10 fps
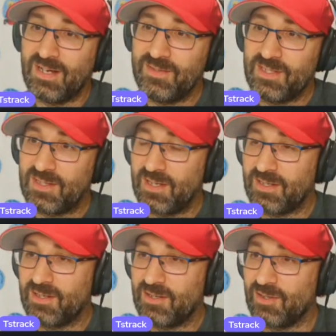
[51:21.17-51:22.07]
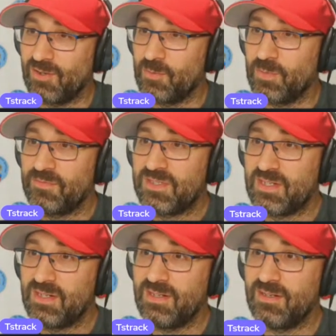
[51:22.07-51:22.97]
I mean, like, we've
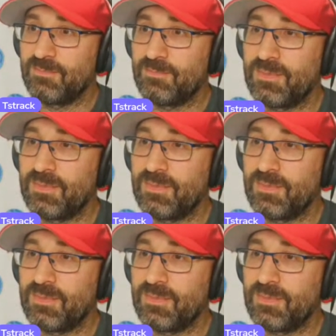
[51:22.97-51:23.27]
seen